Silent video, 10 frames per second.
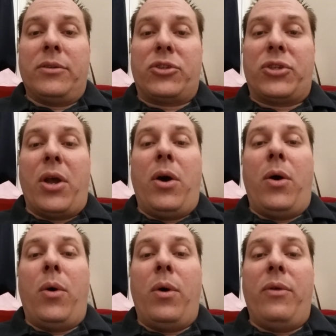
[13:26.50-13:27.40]

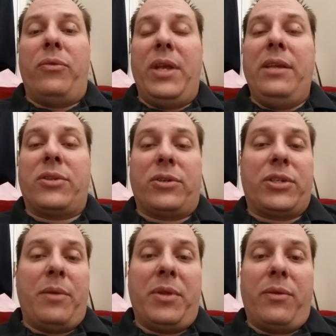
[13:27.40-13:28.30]
So these are
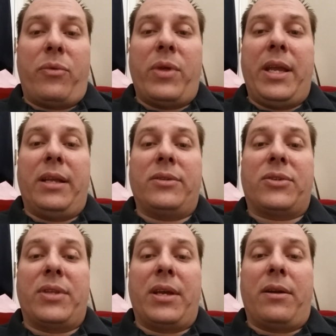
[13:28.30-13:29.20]
some of the
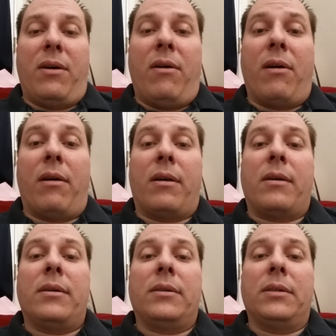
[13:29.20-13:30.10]
things that
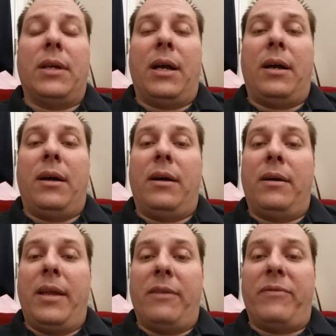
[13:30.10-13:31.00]
are
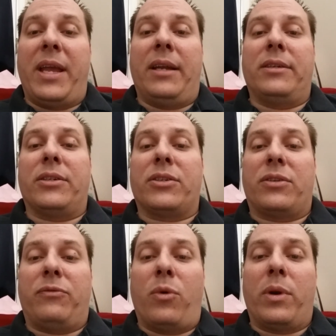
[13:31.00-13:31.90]
uh,
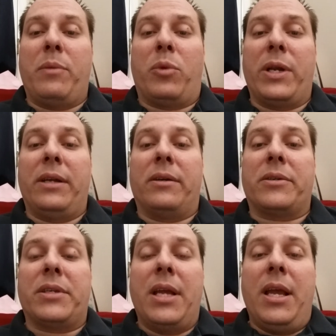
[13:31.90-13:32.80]
advantages to 40
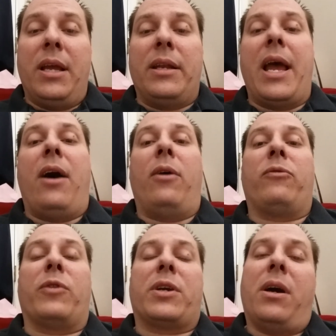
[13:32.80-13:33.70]
breeders.
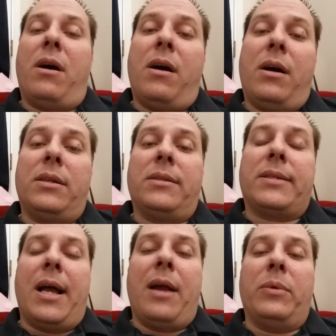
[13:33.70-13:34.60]
Now for
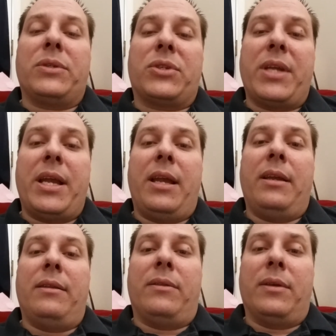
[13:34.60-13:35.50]
cons, I would
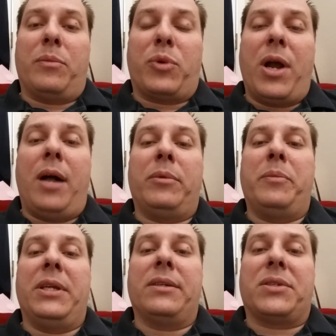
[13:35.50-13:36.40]
say the
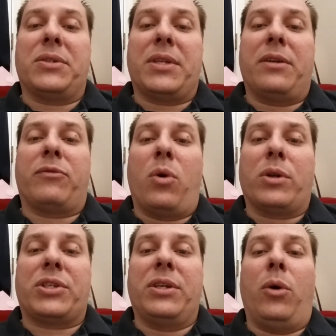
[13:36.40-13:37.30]
problem is is that of
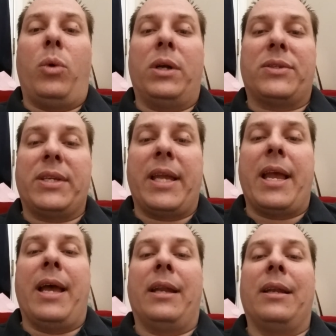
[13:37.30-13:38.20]
course still once
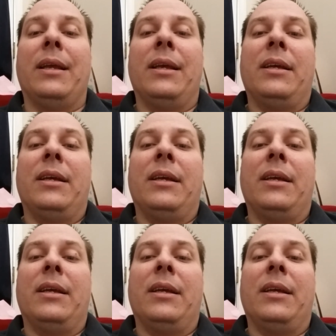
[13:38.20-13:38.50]
again